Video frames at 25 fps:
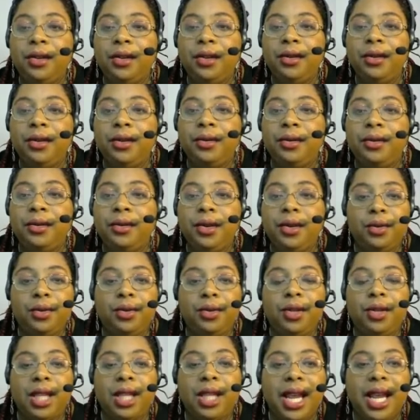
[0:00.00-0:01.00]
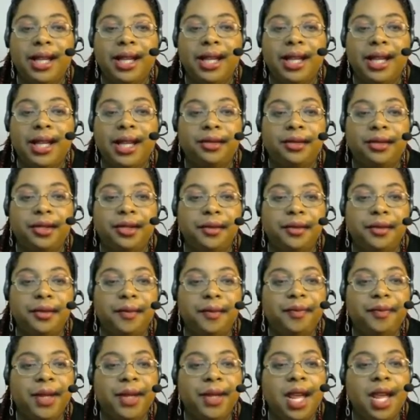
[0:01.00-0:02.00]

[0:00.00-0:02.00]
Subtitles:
through Google Classroom.